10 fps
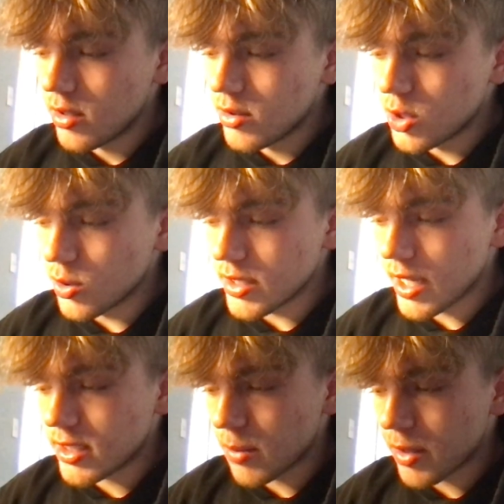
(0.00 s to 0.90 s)
So is
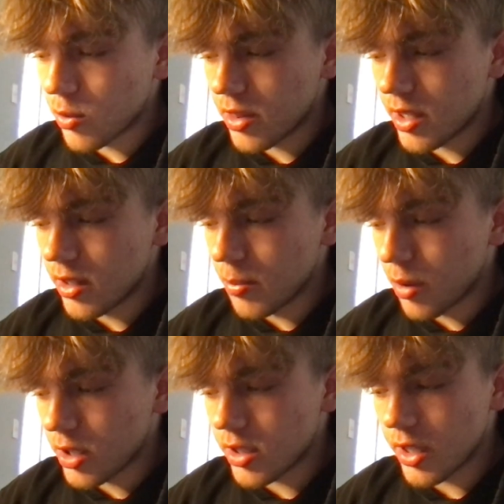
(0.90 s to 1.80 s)
that something within the
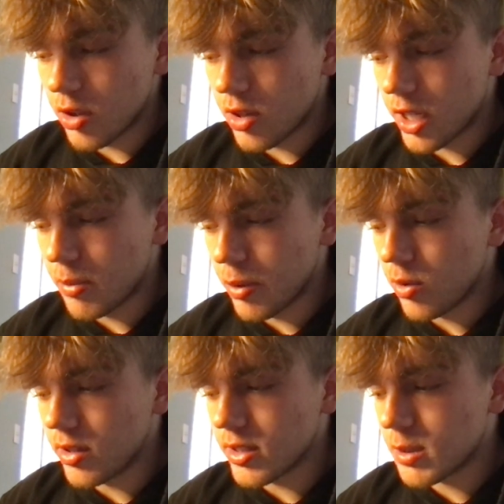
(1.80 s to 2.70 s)
budget that you think you'd be
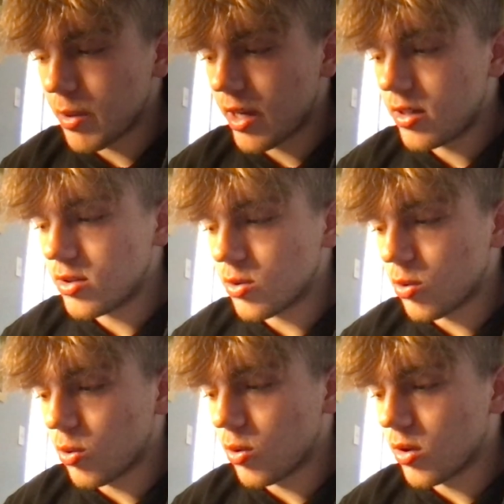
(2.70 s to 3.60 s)
willing to spend,
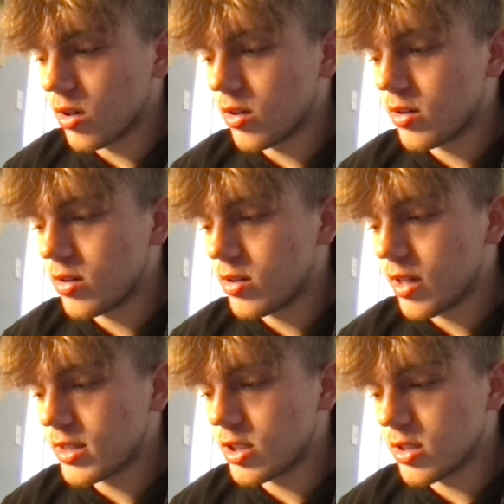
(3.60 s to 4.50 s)
or
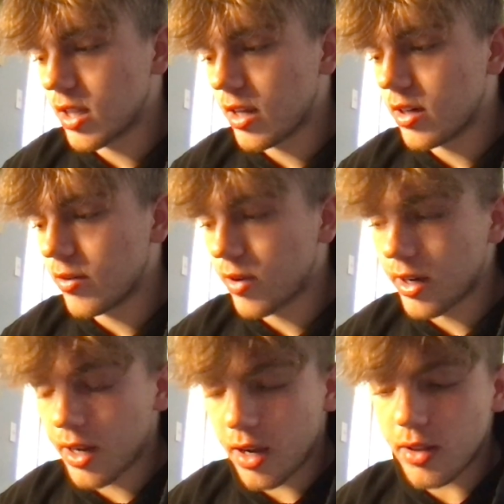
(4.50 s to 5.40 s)
that's just not enough right
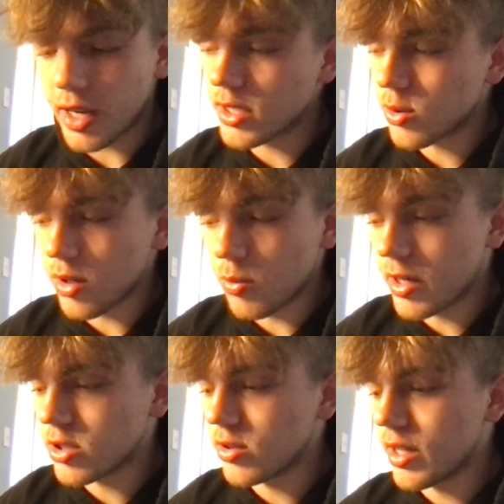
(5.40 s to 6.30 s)
now? Like, I just want to
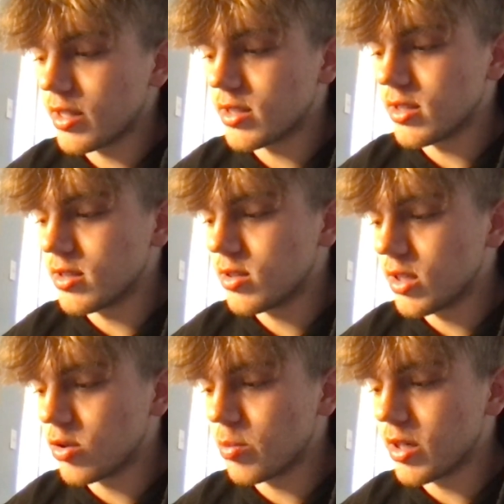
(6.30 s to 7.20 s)
make sure that
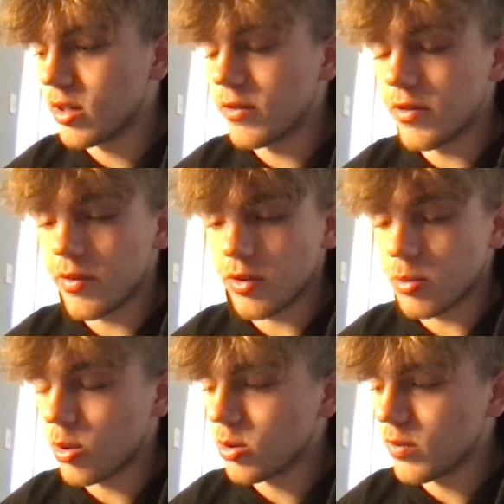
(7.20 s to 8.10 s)
this would be a good fit for the
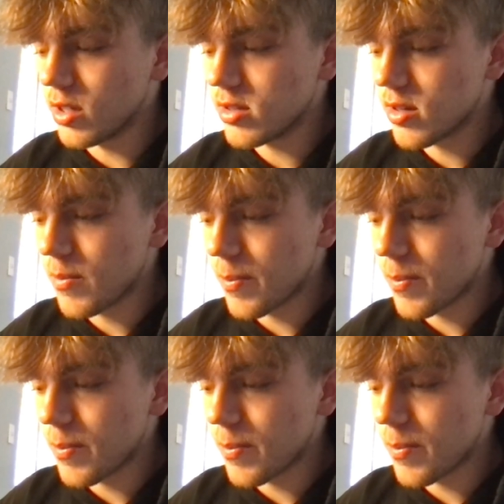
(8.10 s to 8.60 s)
both of us.